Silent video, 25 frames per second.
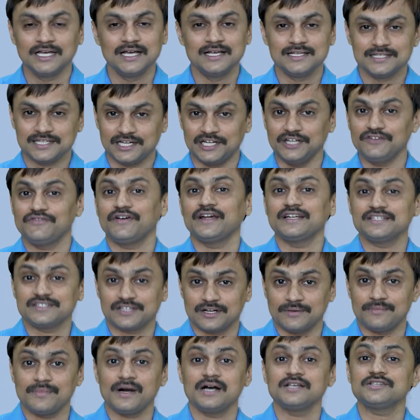Certified
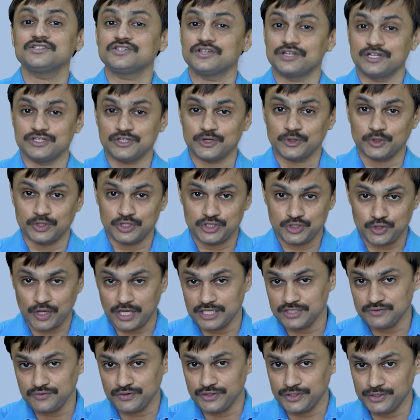Scrum Master is a good
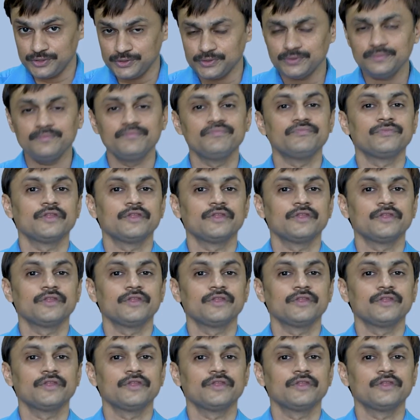choice for you.